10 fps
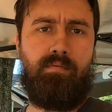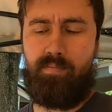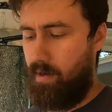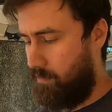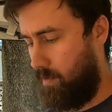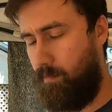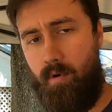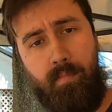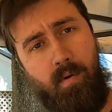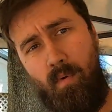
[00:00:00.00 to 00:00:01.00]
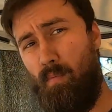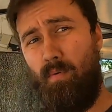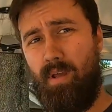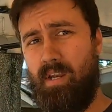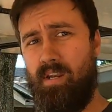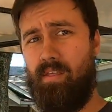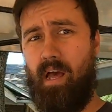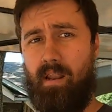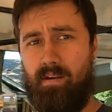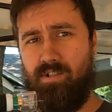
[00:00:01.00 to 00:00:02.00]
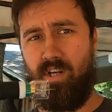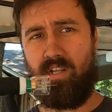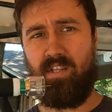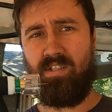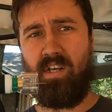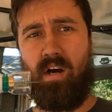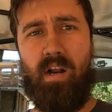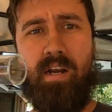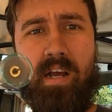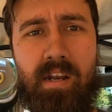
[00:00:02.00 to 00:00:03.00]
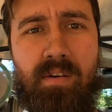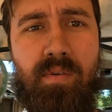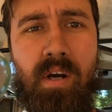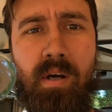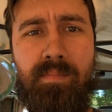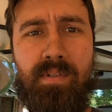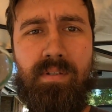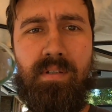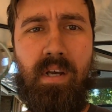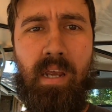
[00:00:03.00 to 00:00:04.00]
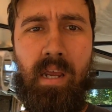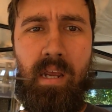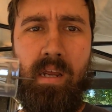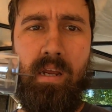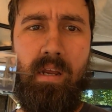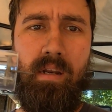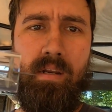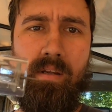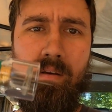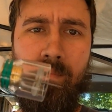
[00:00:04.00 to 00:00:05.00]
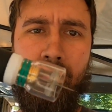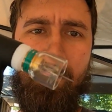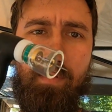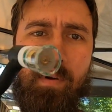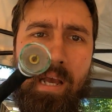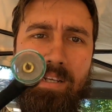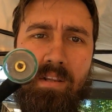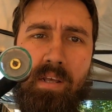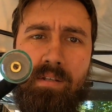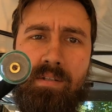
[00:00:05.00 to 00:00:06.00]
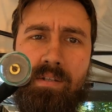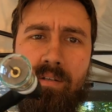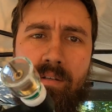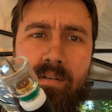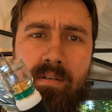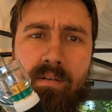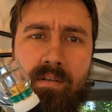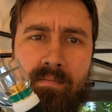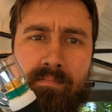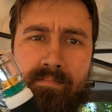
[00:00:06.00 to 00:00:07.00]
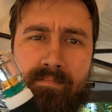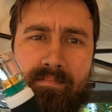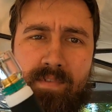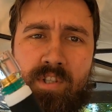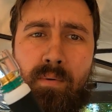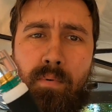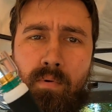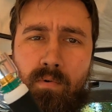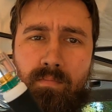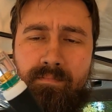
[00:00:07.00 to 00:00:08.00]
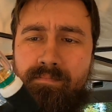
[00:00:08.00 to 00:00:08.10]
get what you pay for anymore. But we won't get into that. Check this out. I got new cups and new gas lens. Super cool.